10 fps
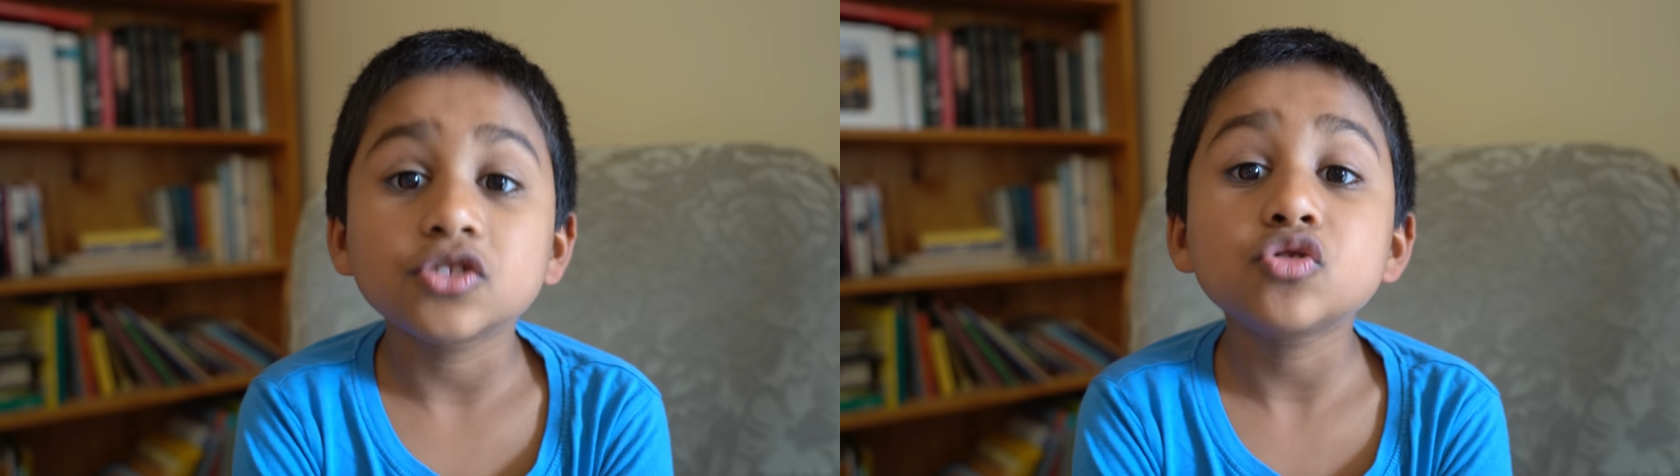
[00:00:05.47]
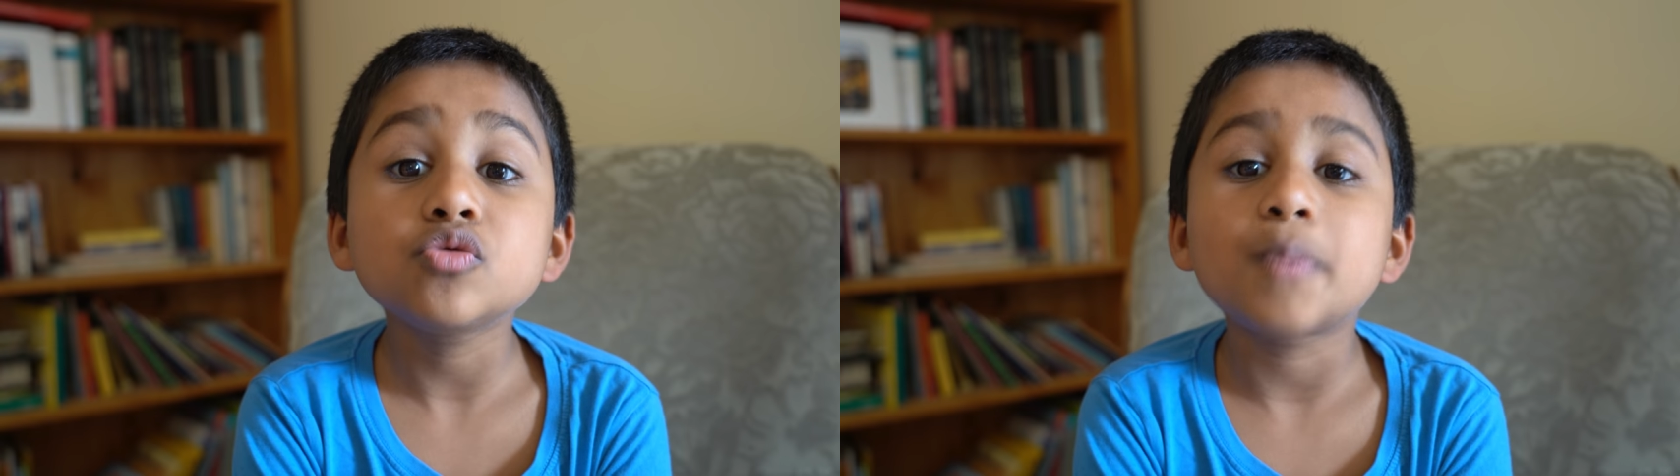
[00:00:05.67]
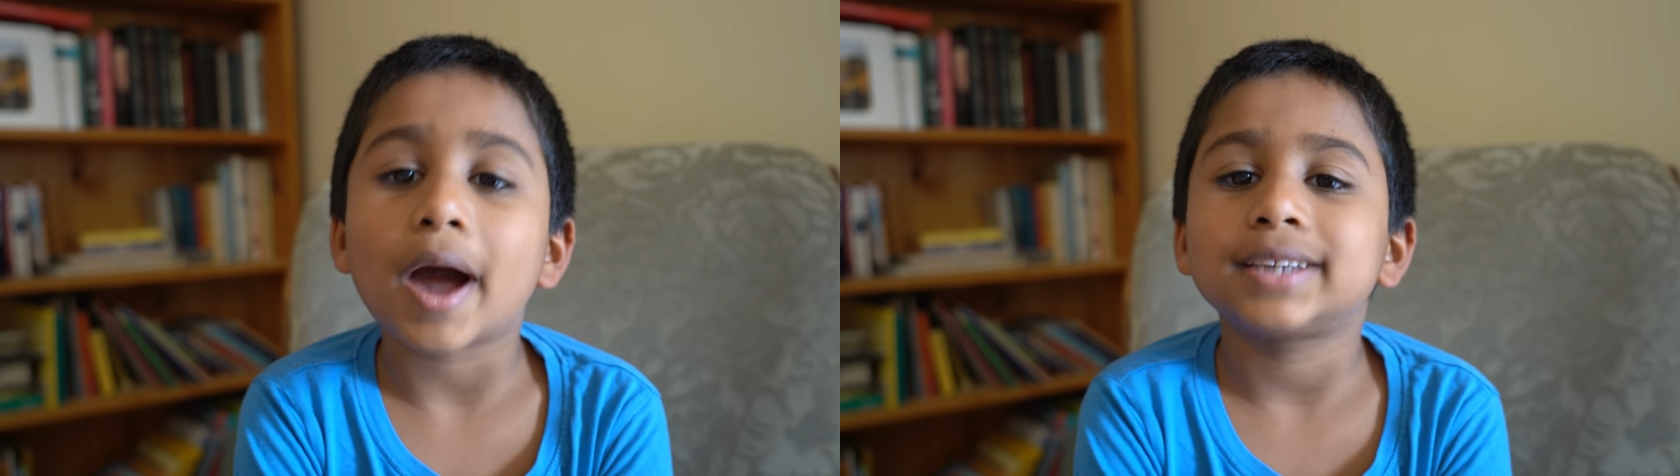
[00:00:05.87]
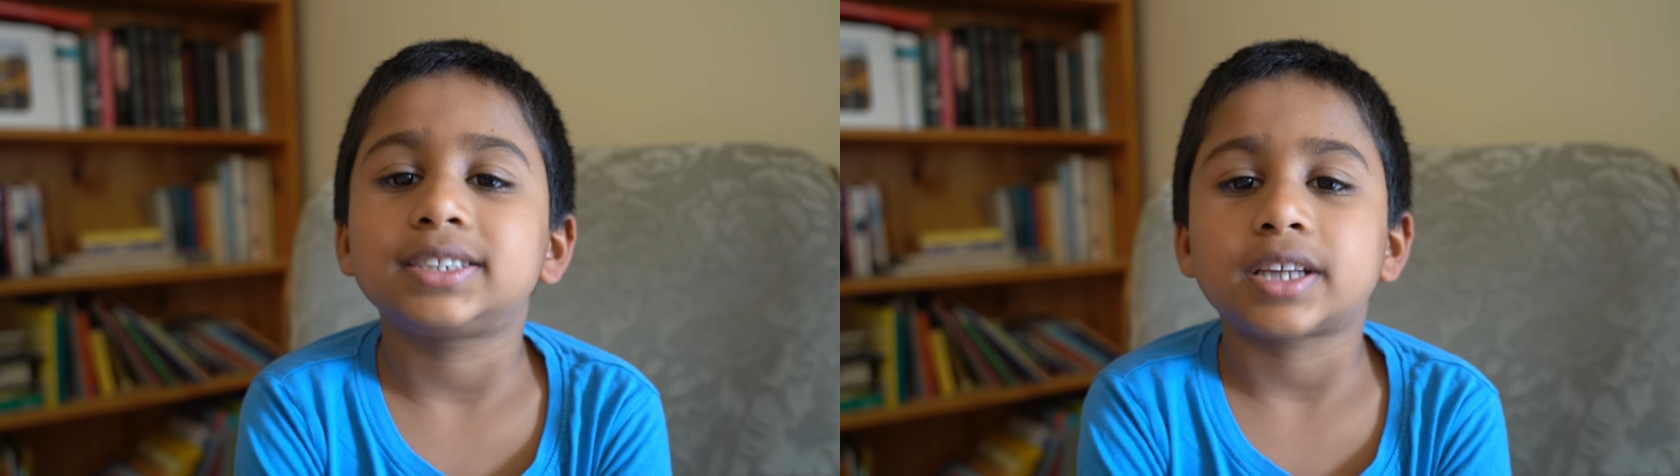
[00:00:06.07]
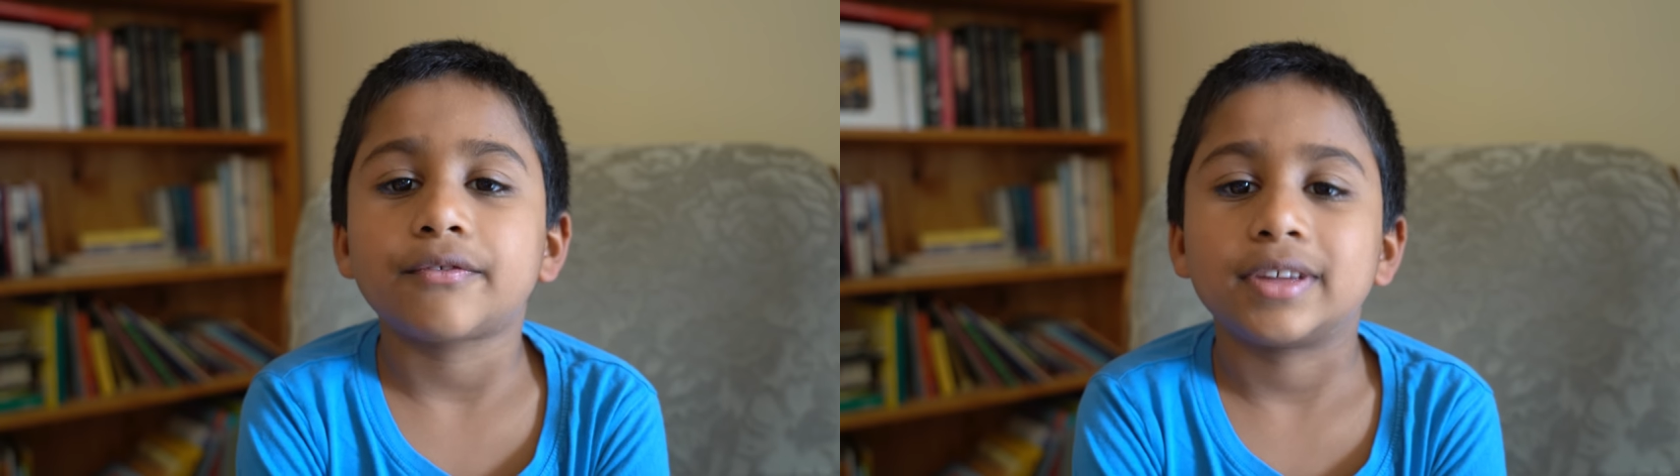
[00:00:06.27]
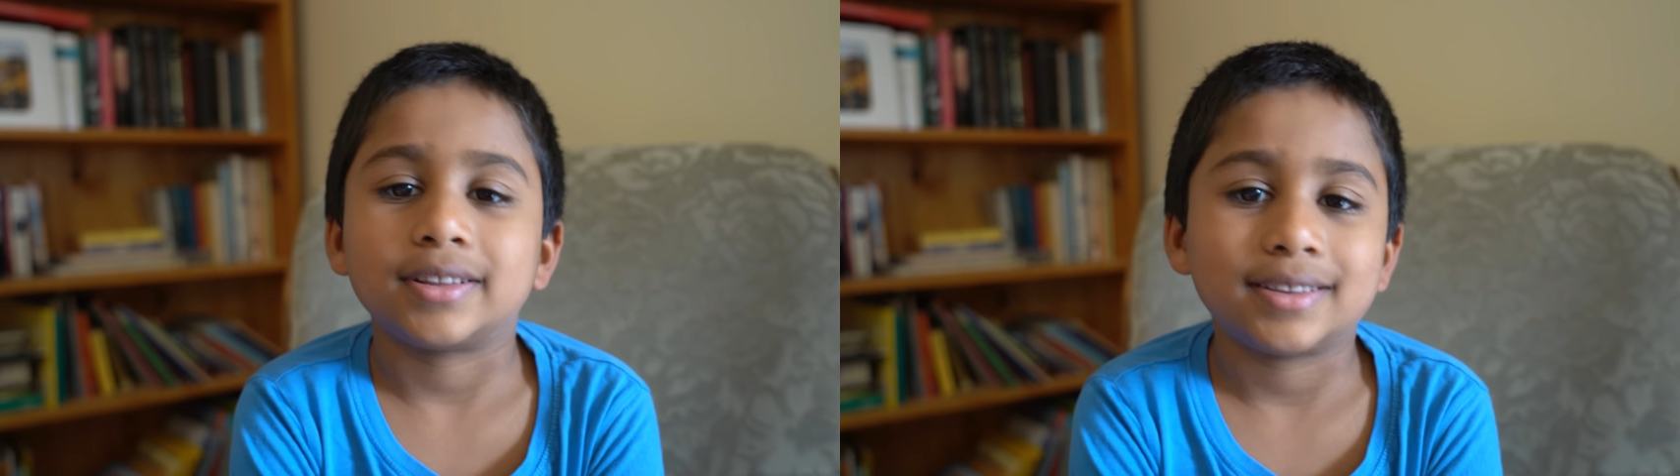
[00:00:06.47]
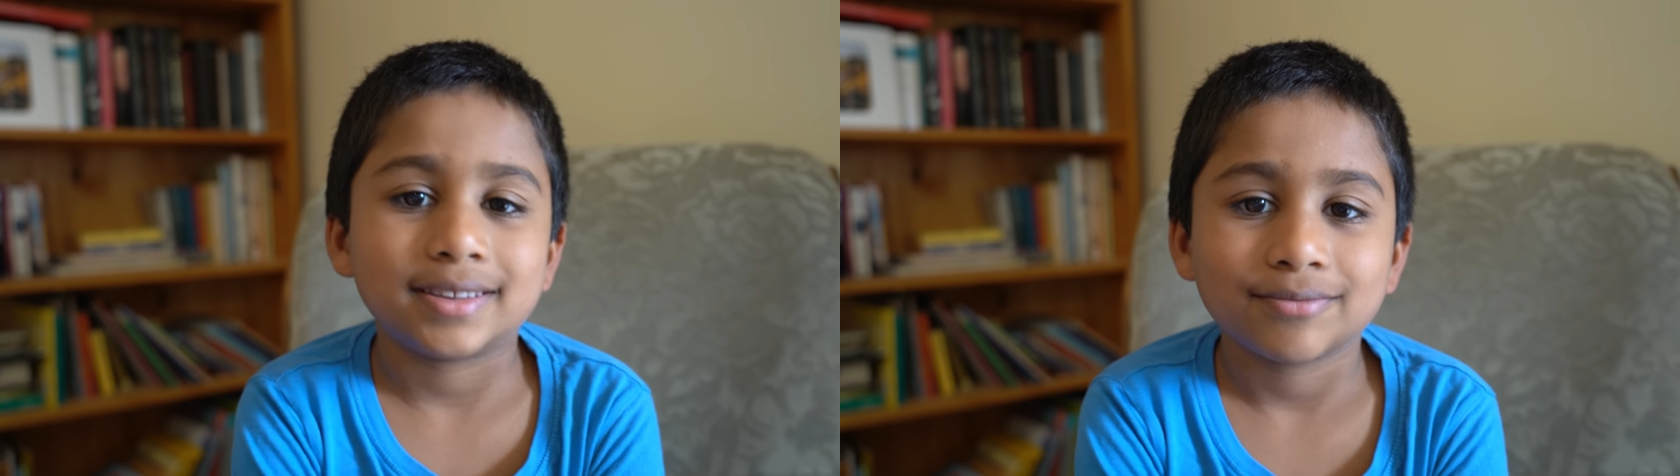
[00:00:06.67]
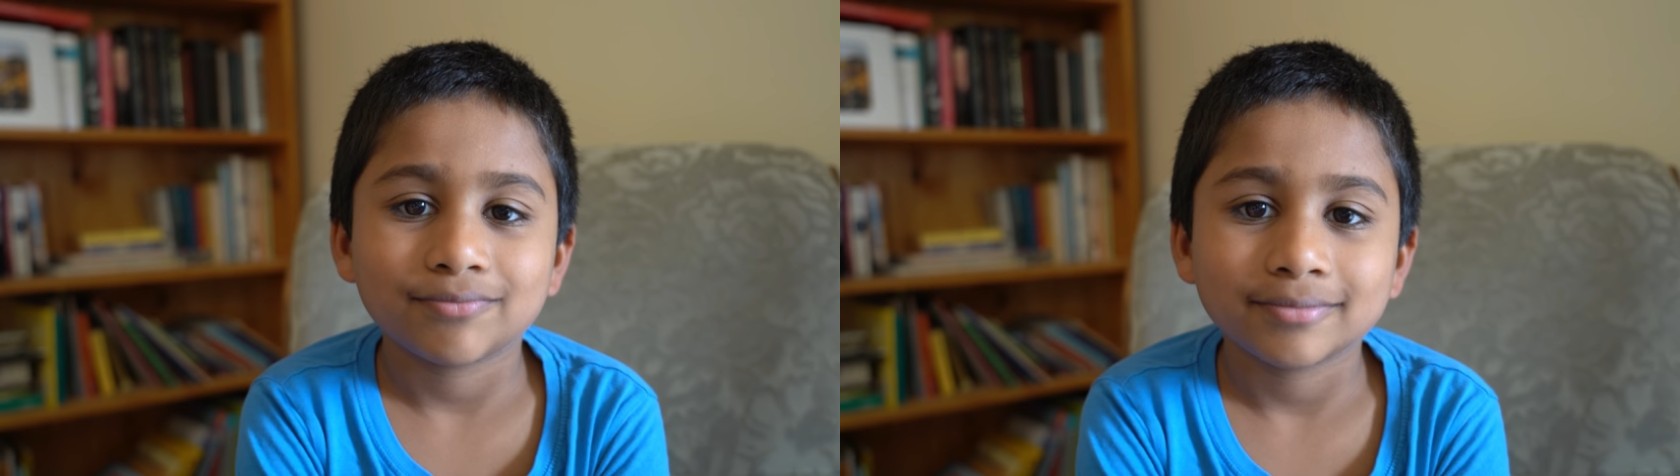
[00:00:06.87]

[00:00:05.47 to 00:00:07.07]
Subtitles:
Dubai Sevens.